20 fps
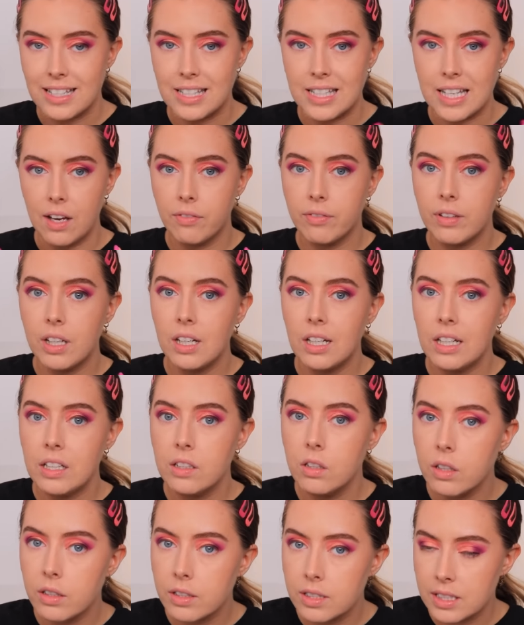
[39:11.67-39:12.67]
definitely
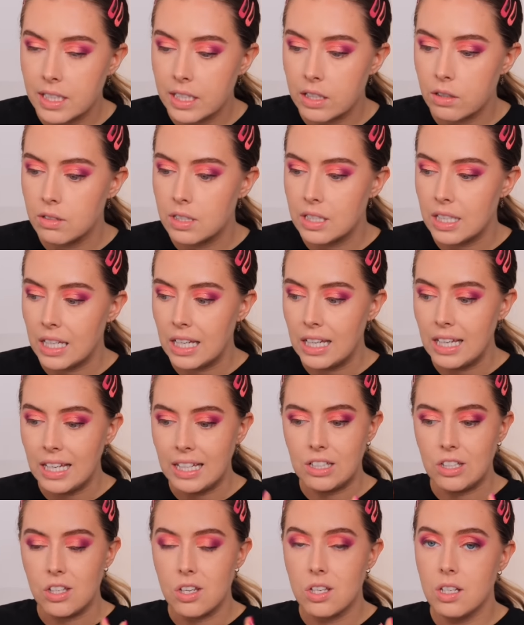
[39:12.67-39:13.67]
looks guilty,
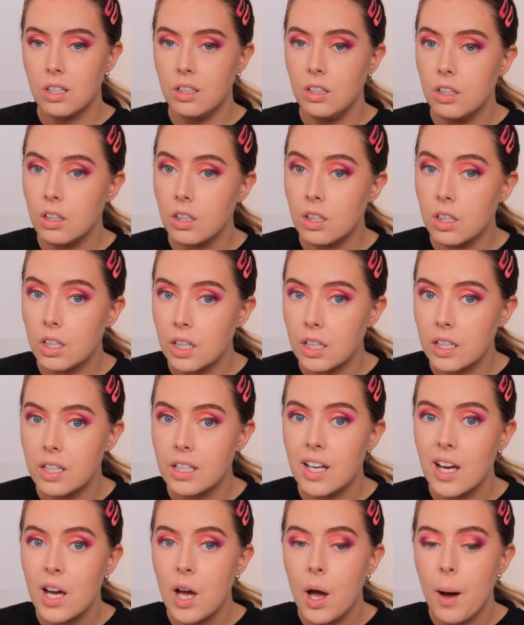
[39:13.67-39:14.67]
it doesn't look good,